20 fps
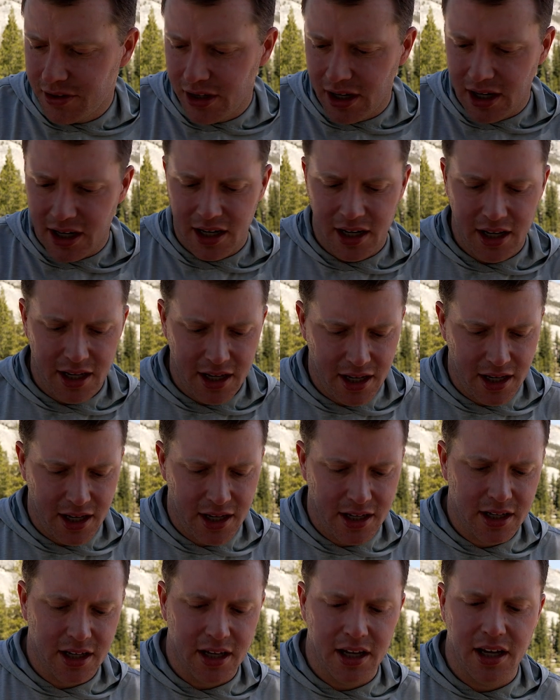got
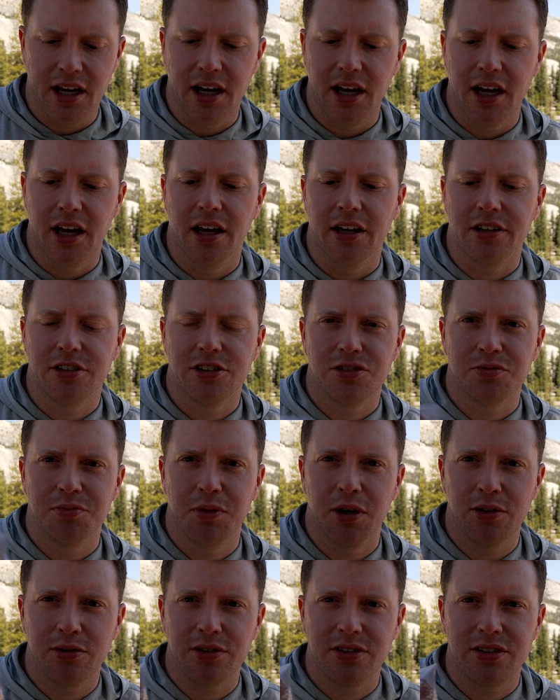a
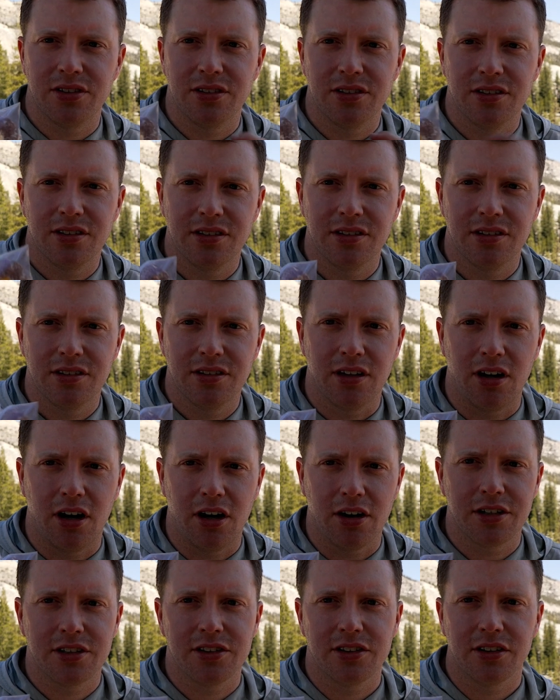smoked
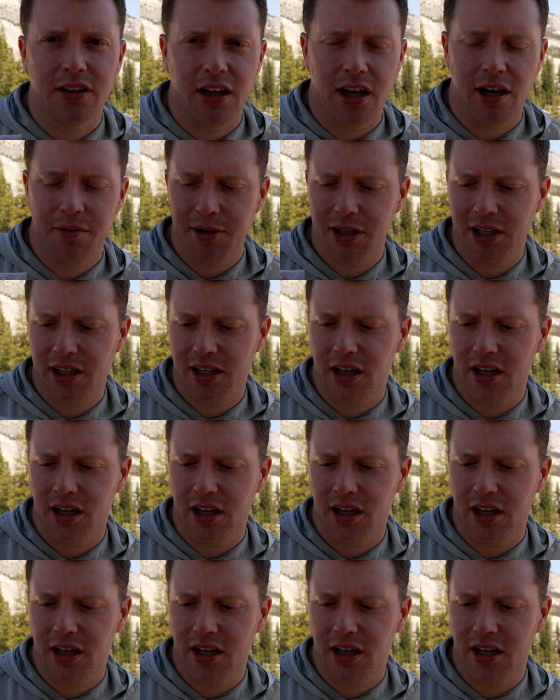hard salami.